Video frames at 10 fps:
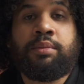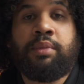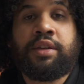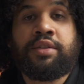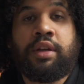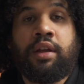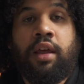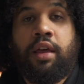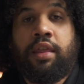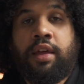to mix in
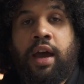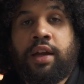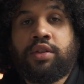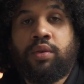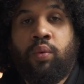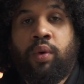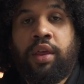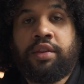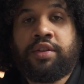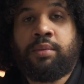that
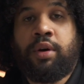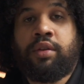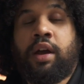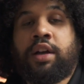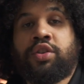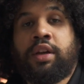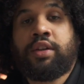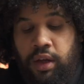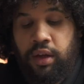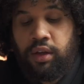with some other
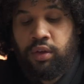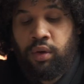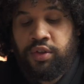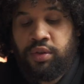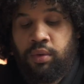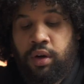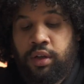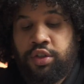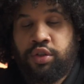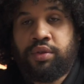hashtags. You also want
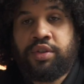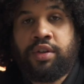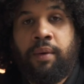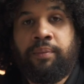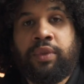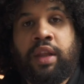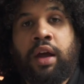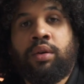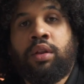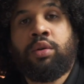to choose some
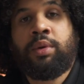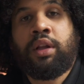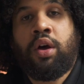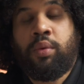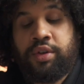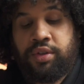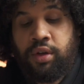that are a little bit lower.